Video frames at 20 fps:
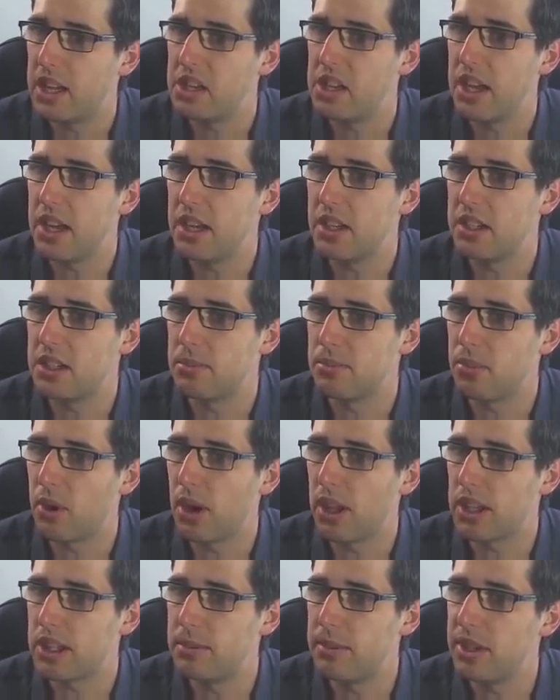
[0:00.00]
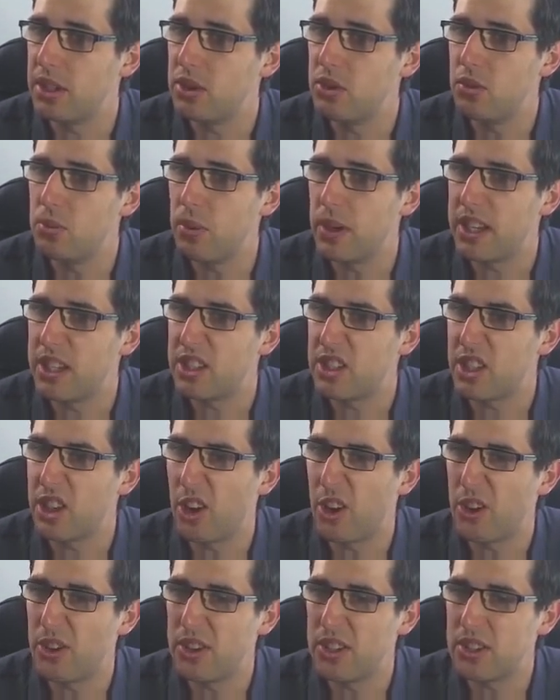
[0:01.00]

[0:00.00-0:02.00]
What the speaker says: you added some products about 2 weeks ago.